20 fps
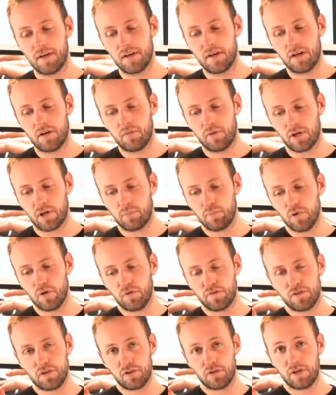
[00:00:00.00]
We're going to
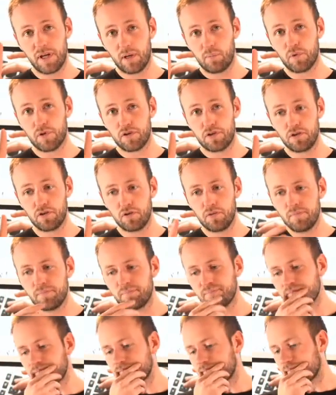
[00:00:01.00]
move to number 2.
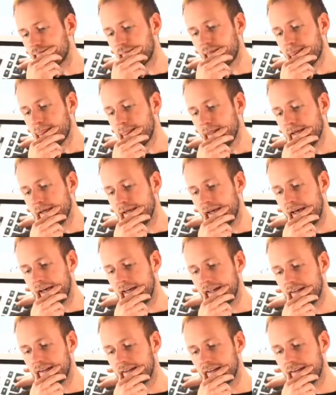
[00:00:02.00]

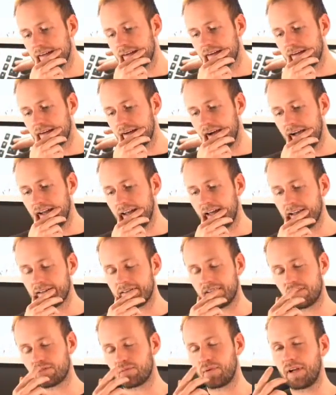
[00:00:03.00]
And I like
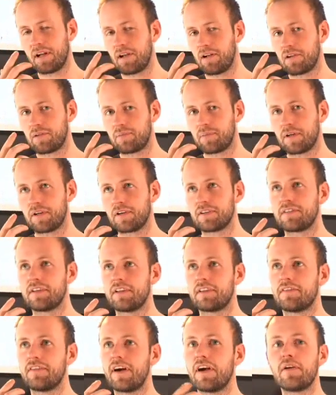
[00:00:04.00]
this one a lot because
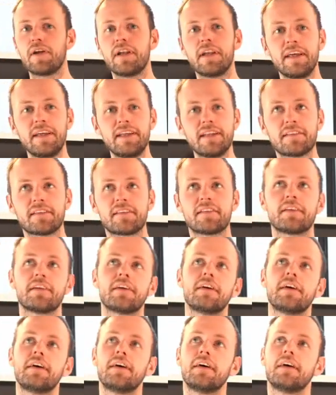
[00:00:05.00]
it's very neat
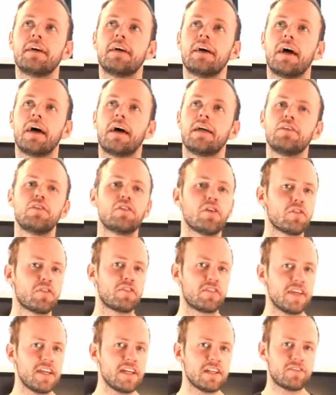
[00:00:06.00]
and you don't
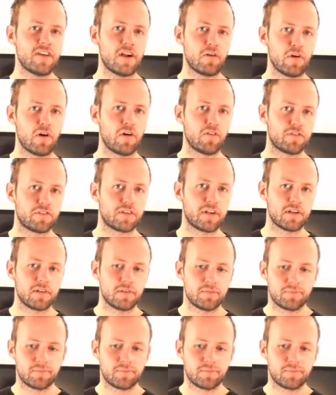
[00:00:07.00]
see it very often,